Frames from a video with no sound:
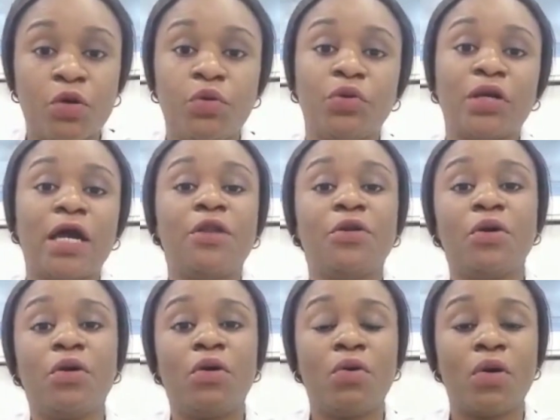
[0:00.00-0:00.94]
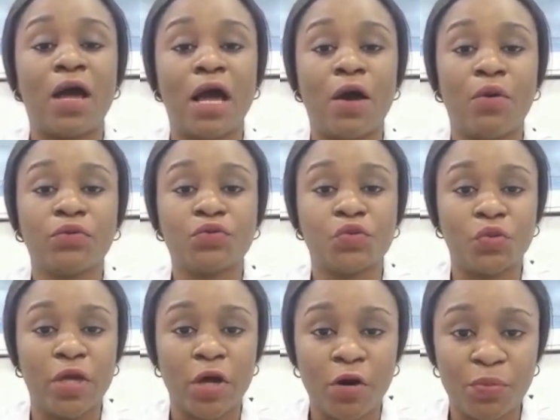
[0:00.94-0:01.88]
you can know how
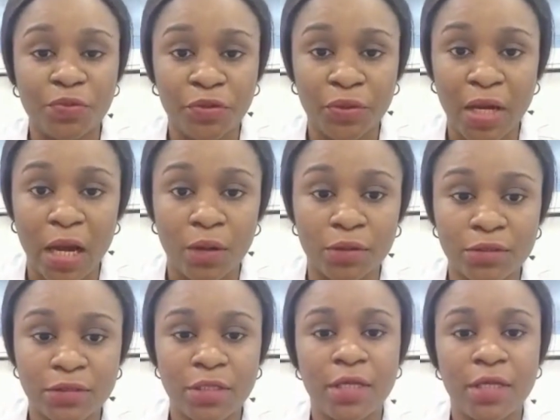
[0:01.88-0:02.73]
to help you out.